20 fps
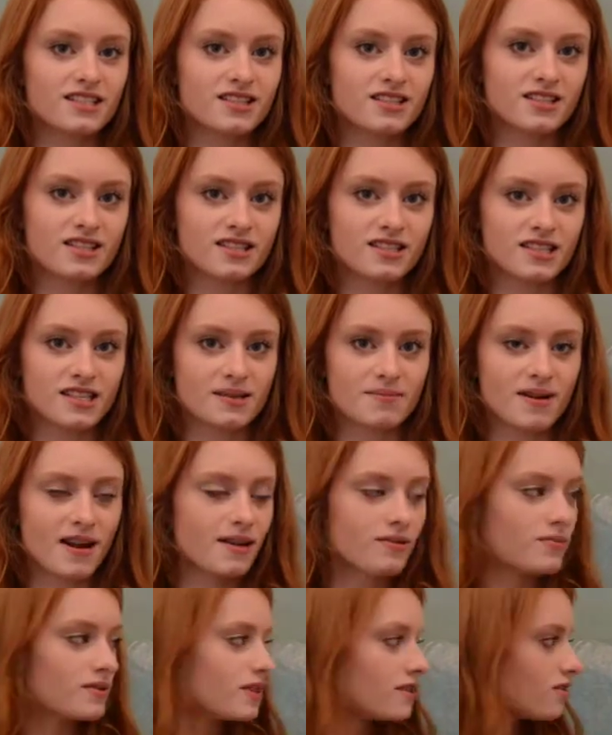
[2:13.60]
to the
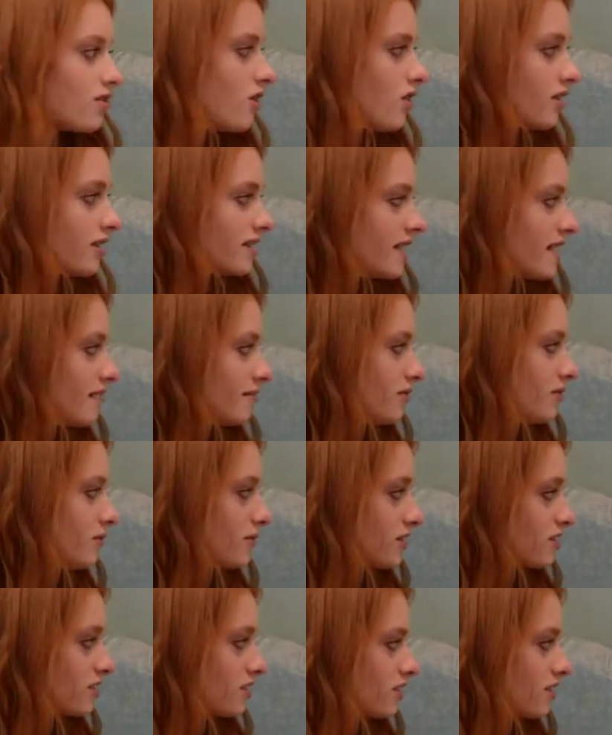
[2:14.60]
seabed with a long cable,
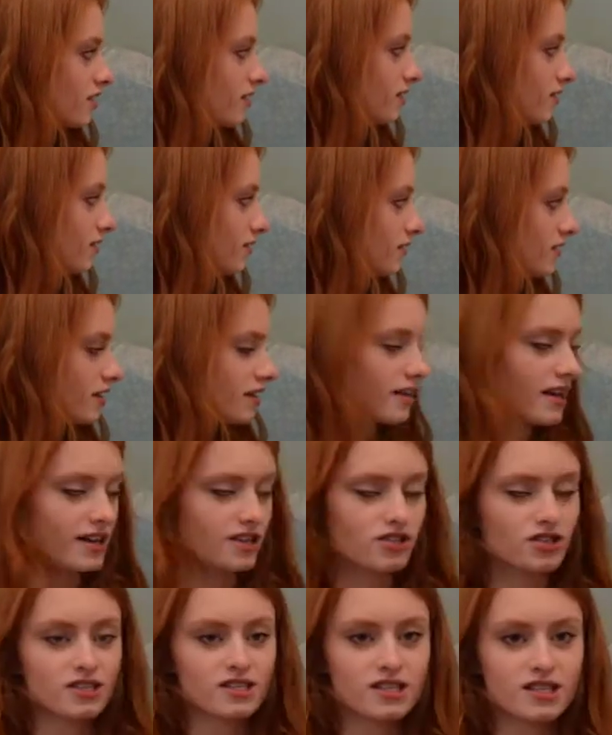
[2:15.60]
which the
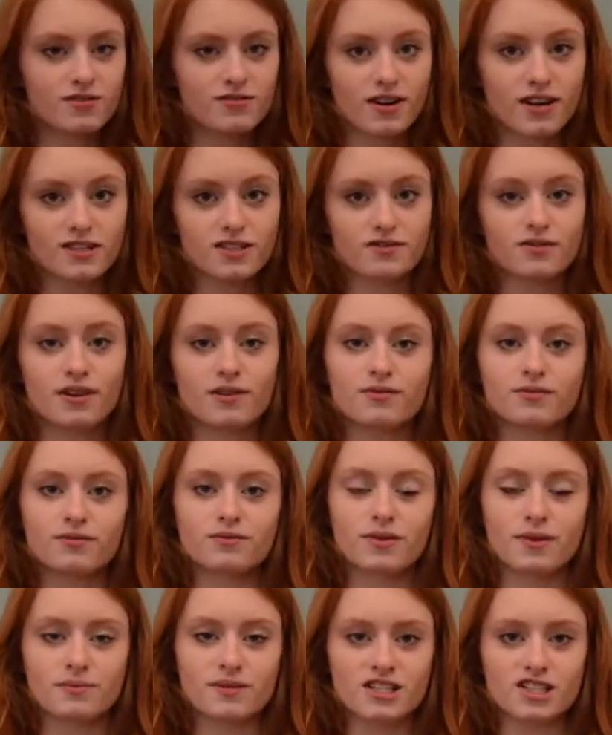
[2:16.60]
electricity runs
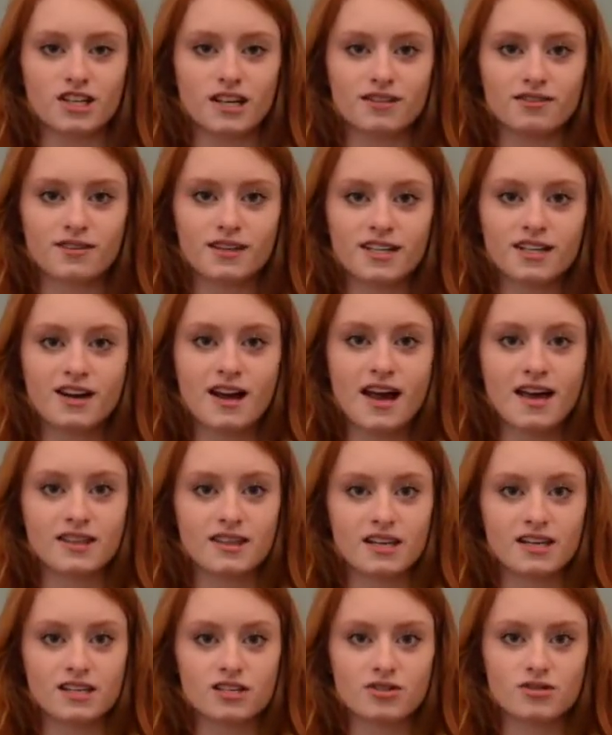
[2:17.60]
from the generator, and
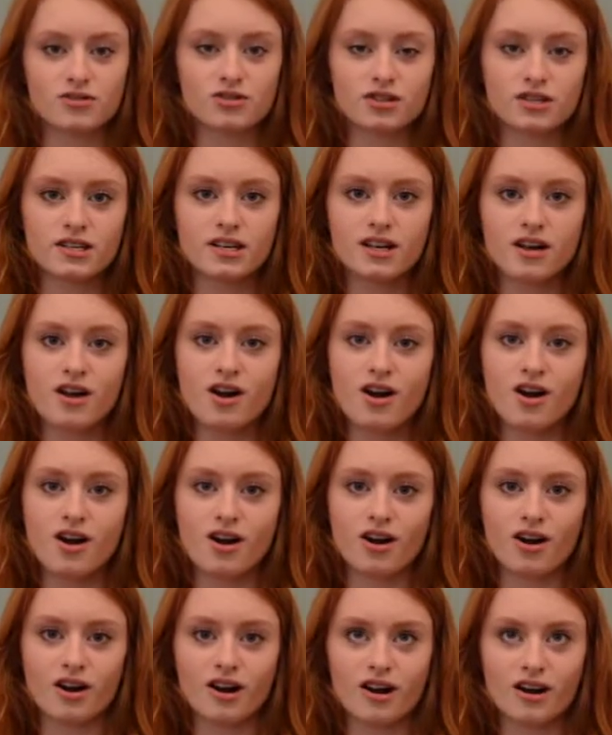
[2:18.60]
they usually
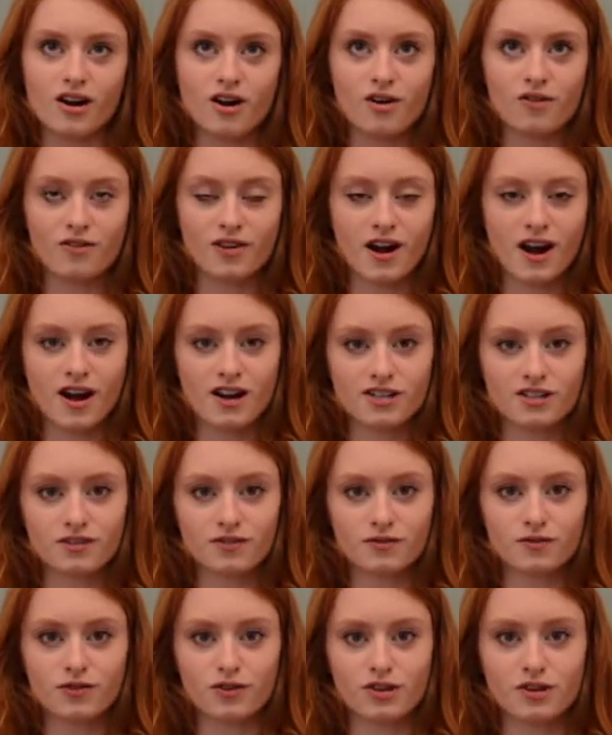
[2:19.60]
are over
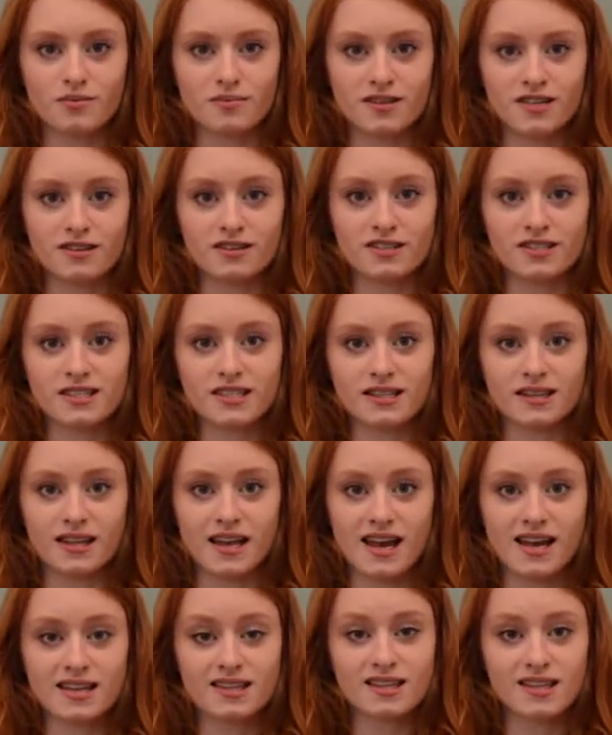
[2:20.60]
140 meters in
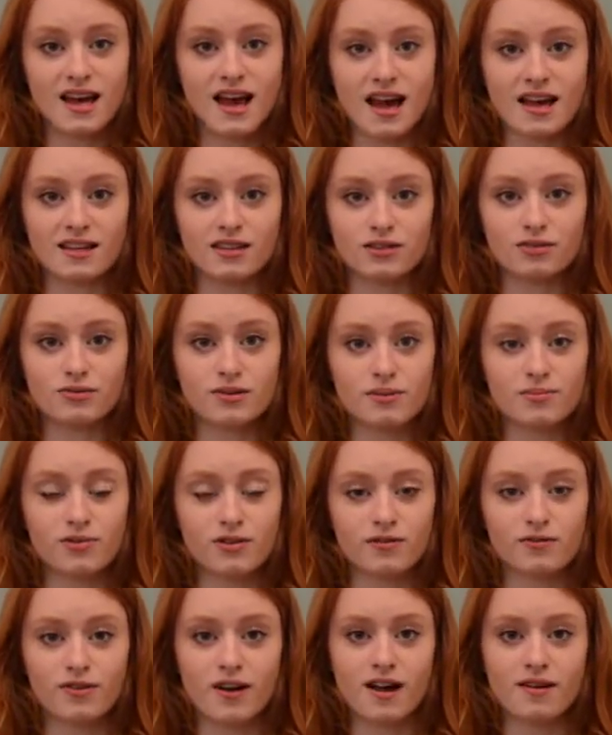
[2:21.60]
length and
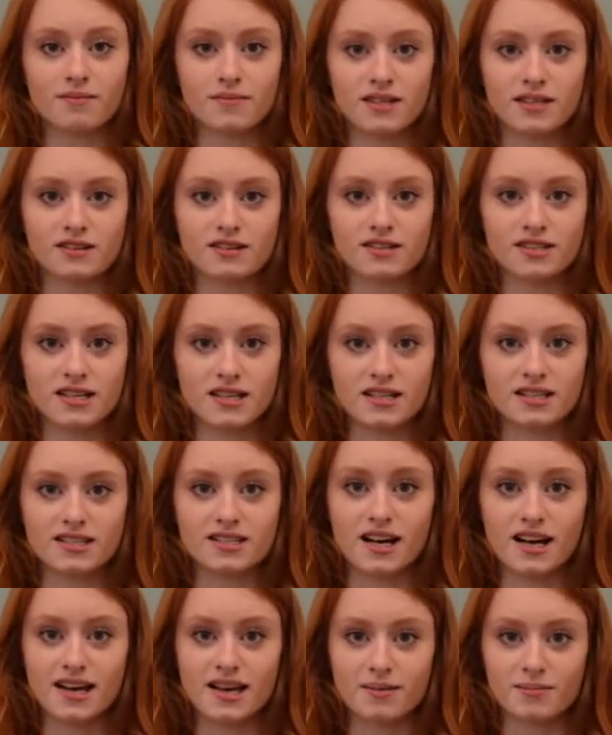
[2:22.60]
3.5 meters in
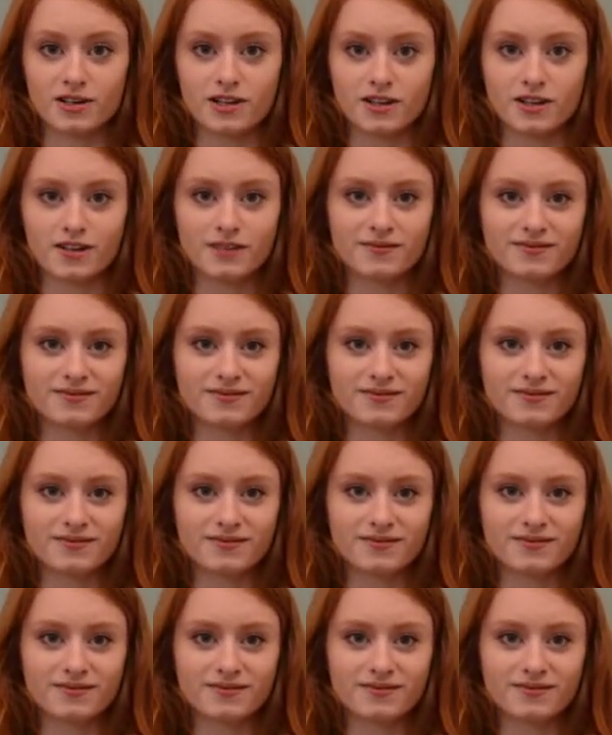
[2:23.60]
diameter.